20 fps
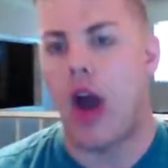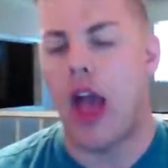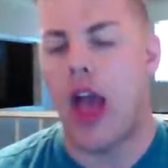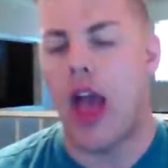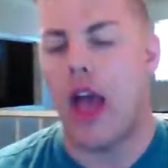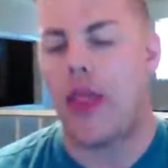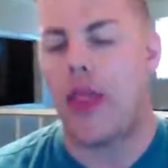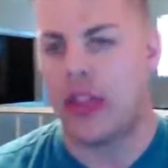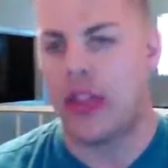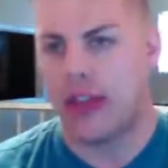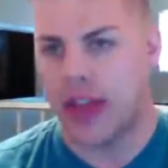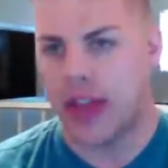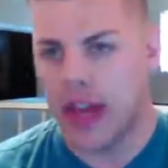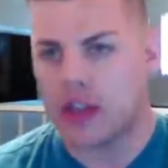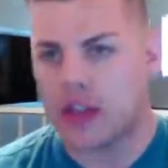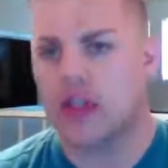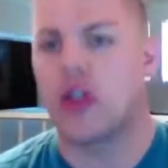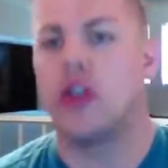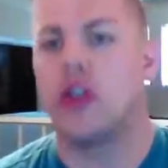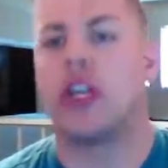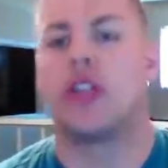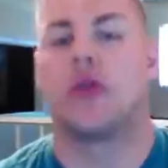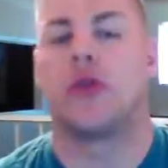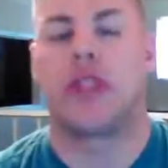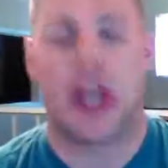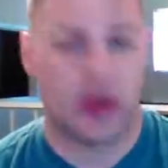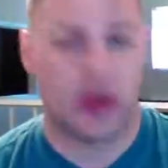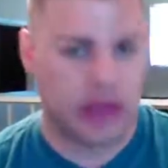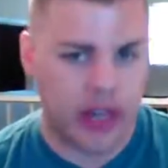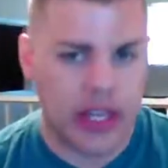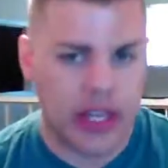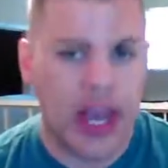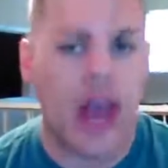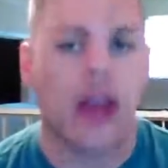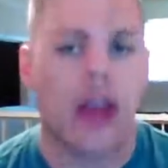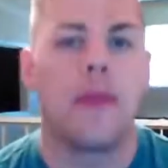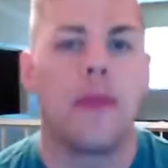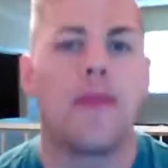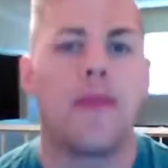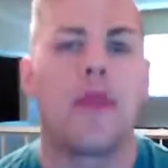And then the next turn, you get to attack with it again.
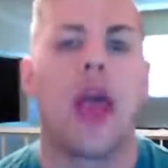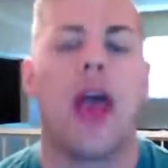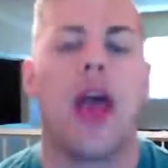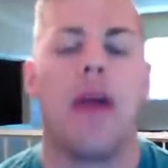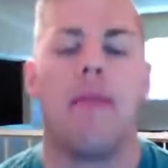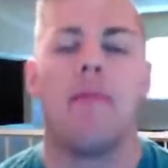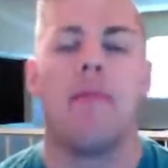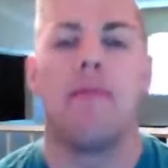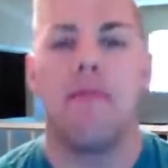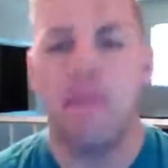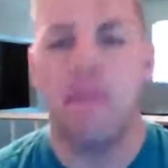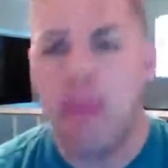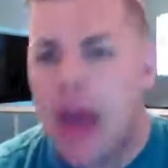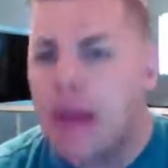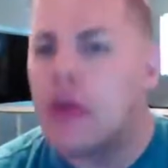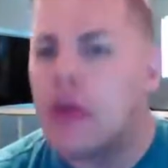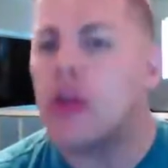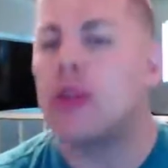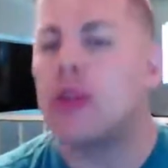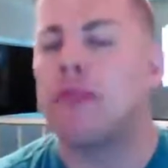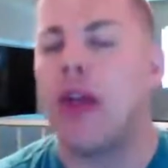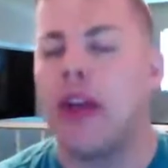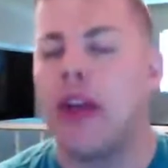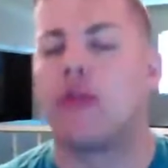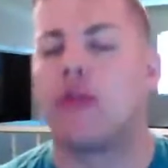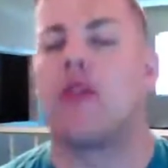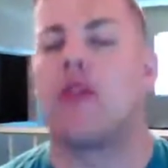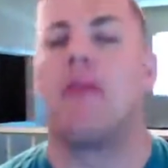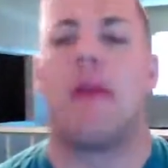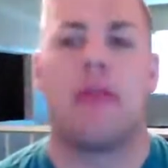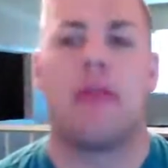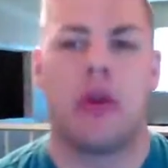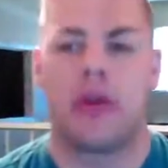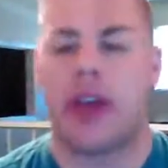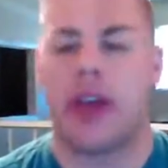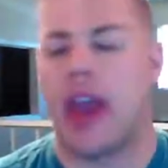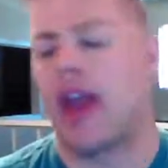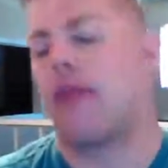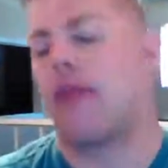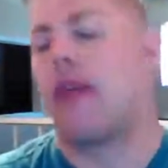Maybe you can pay for it, maybe you can't.